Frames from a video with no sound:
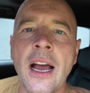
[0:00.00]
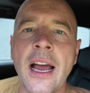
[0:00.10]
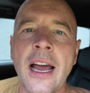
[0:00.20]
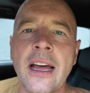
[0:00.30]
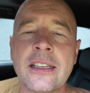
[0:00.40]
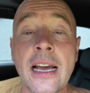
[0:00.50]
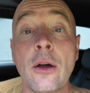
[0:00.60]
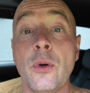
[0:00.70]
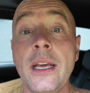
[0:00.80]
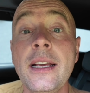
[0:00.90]
and
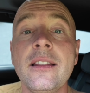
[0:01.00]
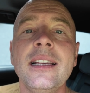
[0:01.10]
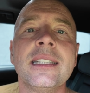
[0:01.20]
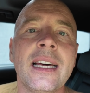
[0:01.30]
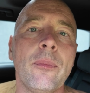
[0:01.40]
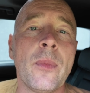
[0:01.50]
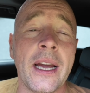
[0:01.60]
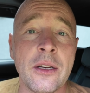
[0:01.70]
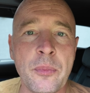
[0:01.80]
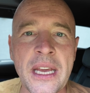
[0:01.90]
how easy that
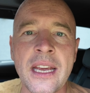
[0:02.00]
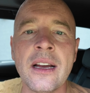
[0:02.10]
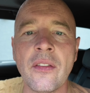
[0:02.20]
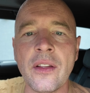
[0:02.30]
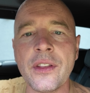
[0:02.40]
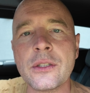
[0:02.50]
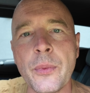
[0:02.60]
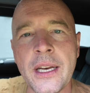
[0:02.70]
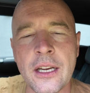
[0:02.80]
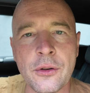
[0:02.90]
might be, then this
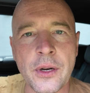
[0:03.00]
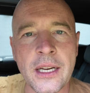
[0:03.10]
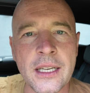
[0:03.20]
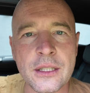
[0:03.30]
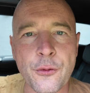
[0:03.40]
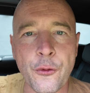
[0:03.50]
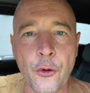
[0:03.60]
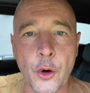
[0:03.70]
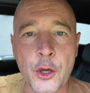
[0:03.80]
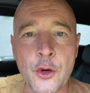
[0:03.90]
video is
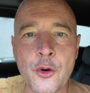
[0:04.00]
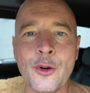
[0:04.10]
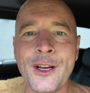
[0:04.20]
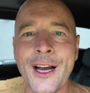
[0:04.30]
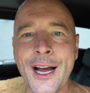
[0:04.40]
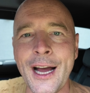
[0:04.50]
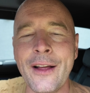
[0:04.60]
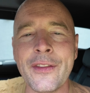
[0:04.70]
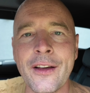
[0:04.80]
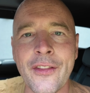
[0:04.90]
for you,
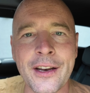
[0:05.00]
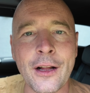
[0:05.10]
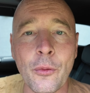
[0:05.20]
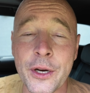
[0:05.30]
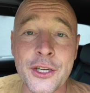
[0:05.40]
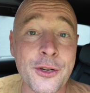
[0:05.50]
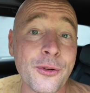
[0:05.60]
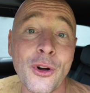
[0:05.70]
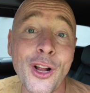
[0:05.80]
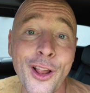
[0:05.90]
and then I'll wish
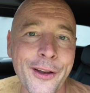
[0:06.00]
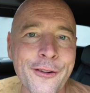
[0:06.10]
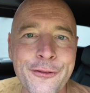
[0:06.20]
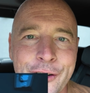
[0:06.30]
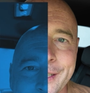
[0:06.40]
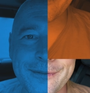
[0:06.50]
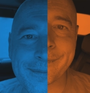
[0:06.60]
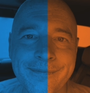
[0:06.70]
you a lot of fun.